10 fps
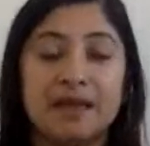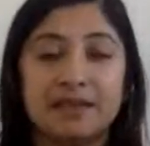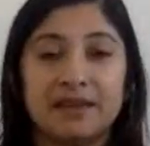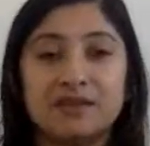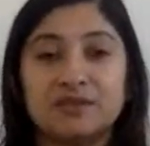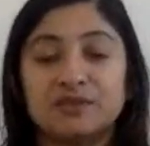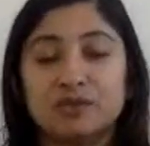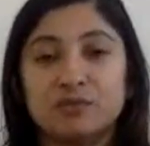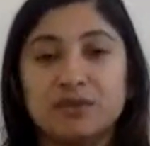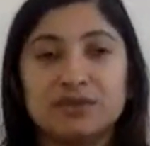Thank you
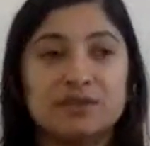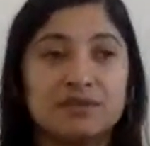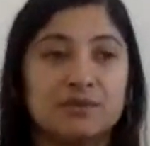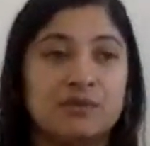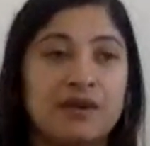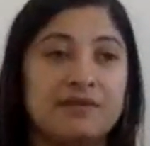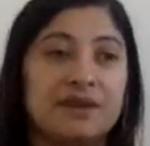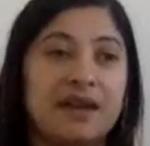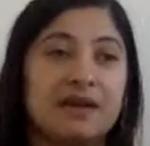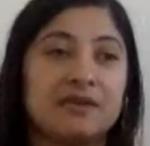so much, whoever
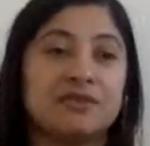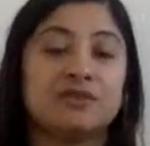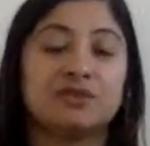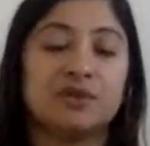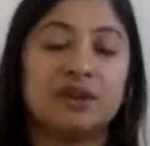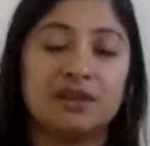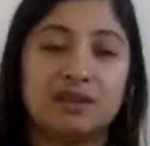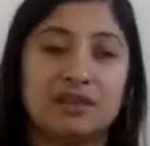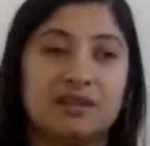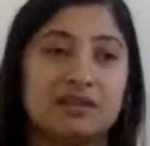could join
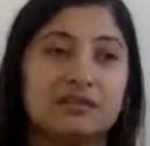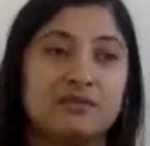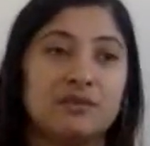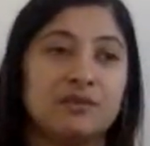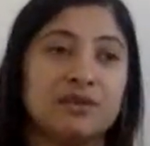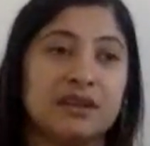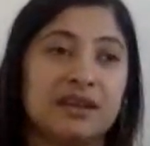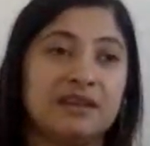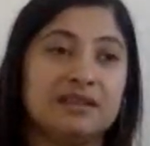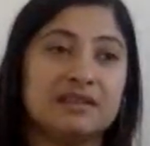in these 4
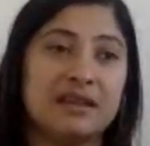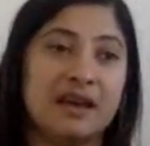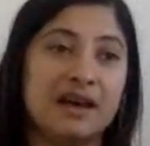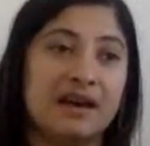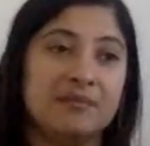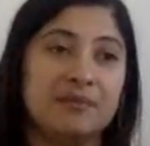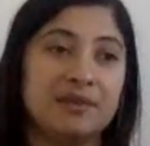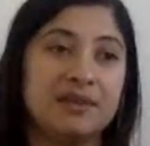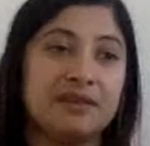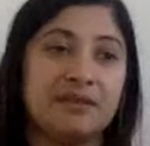days. I'm
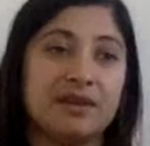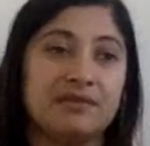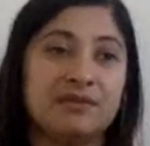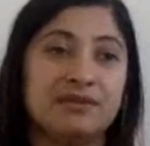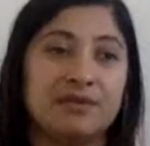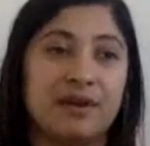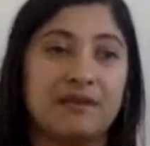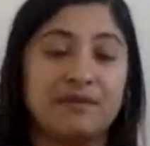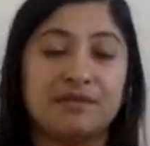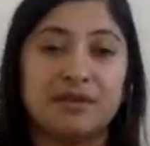really grateful for
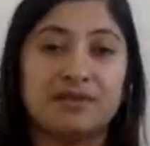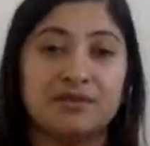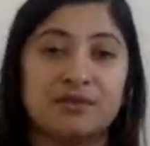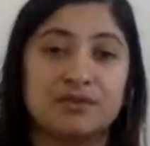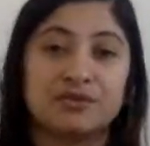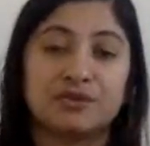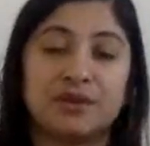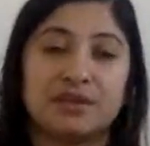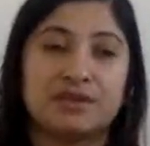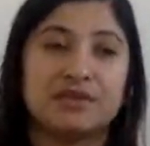everyone who could
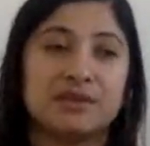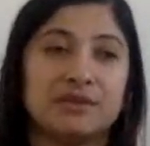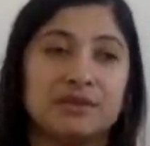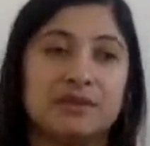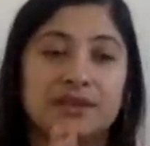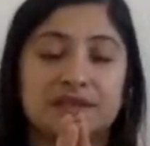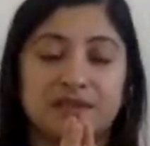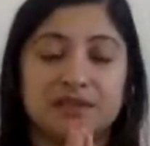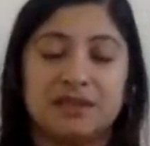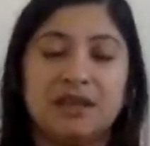join. So let's
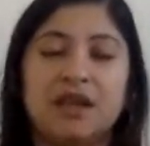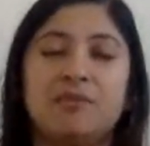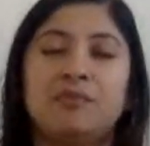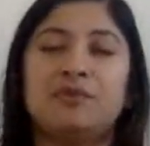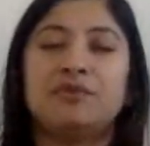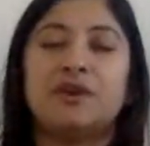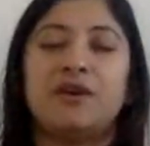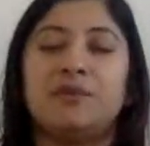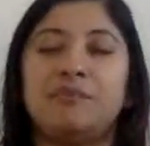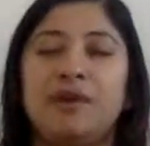just put
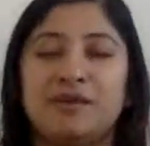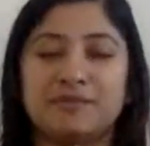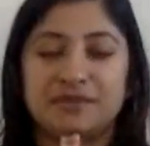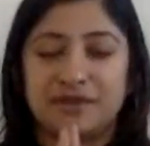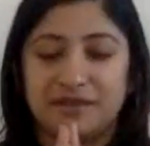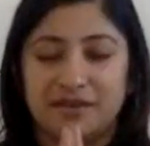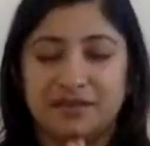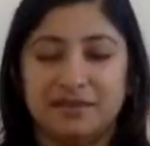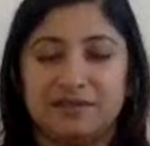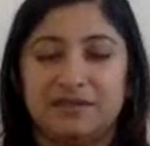our palms
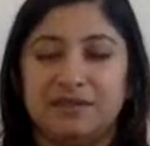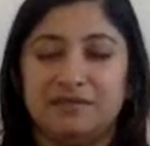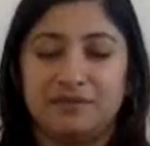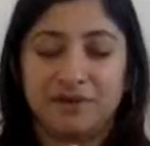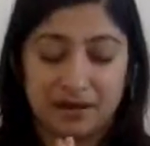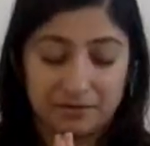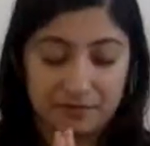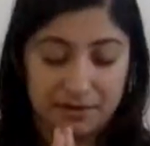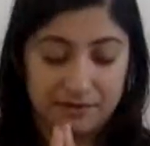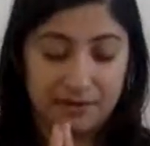right in
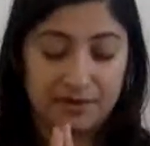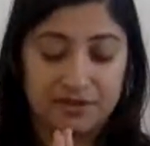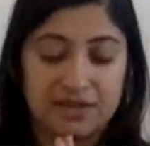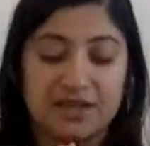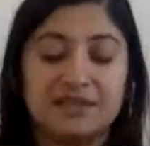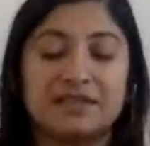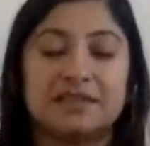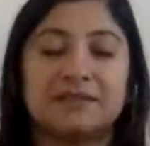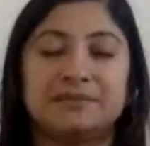front of our chest.